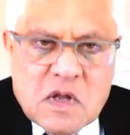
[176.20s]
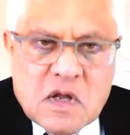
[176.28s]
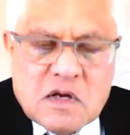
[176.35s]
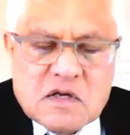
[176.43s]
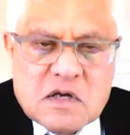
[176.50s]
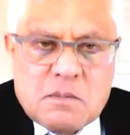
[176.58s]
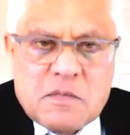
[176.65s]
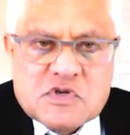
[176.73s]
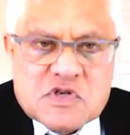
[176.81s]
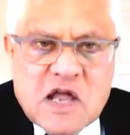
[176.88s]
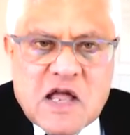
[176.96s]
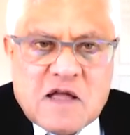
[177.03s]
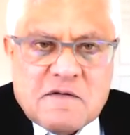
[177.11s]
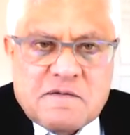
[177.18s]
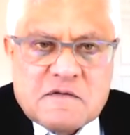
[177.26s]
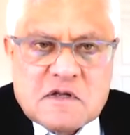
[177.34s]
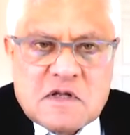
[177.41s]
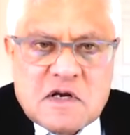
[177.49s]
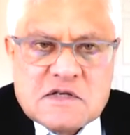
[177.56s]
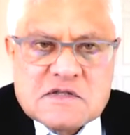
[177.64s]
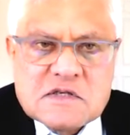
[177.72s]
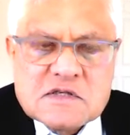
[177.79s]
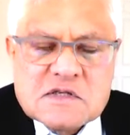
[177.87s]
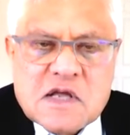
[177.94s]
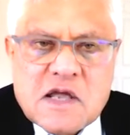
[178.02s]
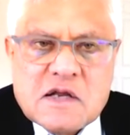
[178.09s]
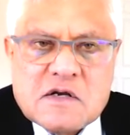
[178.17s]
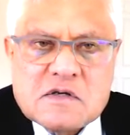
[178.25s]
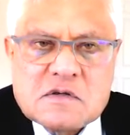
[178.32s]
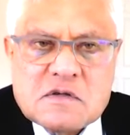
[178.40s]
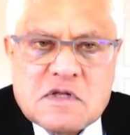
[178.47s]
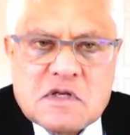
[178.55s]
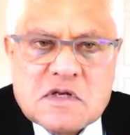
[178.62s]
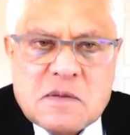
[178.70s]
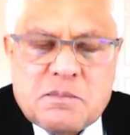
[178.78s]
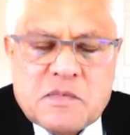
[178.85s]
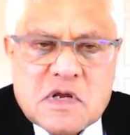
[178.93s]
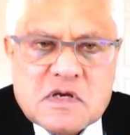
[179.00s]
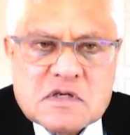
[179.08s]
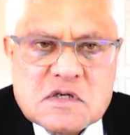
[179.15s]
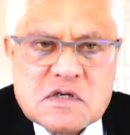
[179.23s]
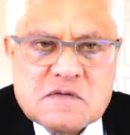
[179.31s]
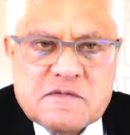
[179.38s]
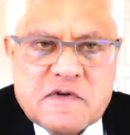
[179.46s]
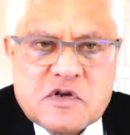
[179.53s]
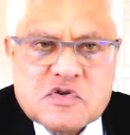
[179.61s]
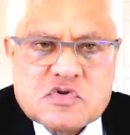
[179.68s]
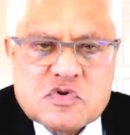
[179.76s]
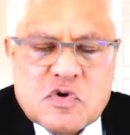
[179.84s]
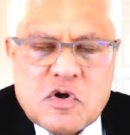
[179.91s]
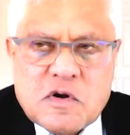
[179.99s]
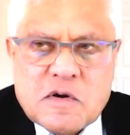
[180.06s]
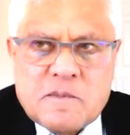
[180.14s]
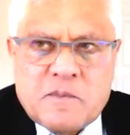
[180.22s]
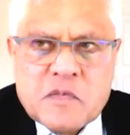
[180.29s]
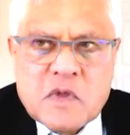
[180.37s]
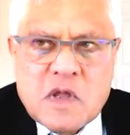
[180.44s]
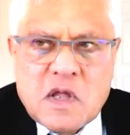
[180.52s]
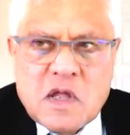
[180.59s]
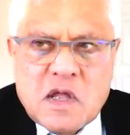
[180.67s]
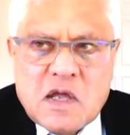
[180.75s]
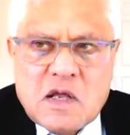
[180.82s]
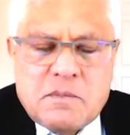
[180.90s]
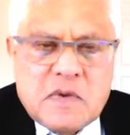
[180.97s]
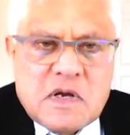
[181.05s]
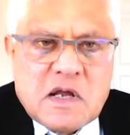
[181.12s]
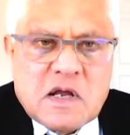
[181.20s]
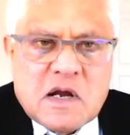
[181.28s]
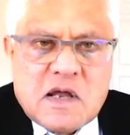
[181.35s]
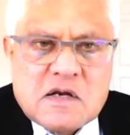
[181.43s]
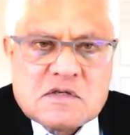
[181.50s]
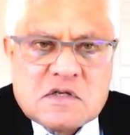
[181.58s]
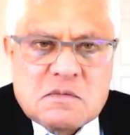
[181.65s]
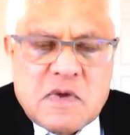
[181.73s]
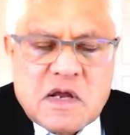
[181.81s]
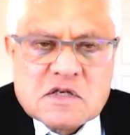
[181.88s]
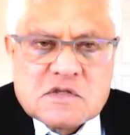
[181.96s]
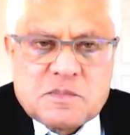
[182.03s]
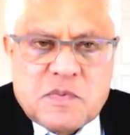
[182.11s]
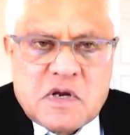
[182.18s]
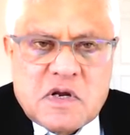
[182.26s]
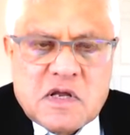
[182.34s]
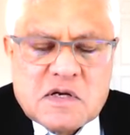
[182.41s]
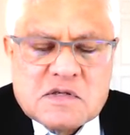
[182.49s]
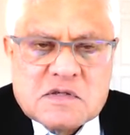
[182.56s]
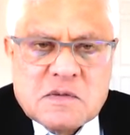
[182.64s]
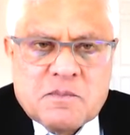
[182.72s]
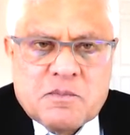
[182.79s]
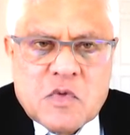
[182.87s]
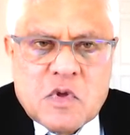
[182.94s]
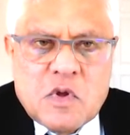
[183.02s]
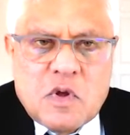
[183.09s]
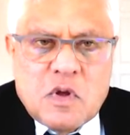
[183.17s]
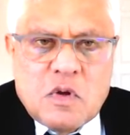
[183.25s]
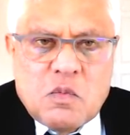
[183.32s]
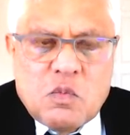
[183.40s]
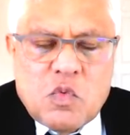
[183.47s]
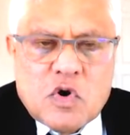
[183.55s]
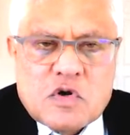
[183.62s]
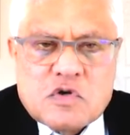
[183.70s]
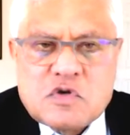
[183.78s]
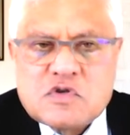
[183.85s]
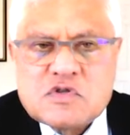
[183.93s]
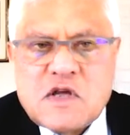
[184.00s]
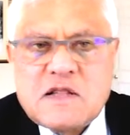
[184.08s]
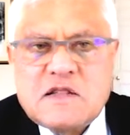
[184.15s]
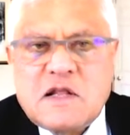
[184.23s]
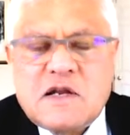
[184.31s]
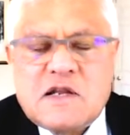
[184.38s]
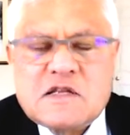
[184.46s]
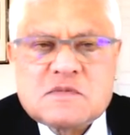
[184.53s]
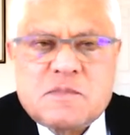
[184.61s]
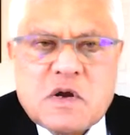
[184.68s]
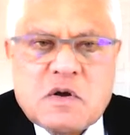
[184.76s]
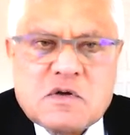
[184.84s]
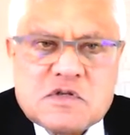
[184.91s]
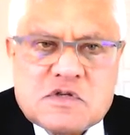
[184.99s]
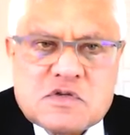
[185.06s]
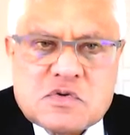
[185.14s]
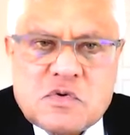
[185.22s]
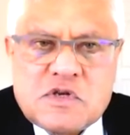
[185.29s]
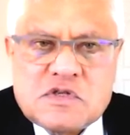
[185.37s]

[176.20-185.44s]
until much after the lease is signed. So the temptation is very strong. And many clients, in my experience, want to sign the lease because it's so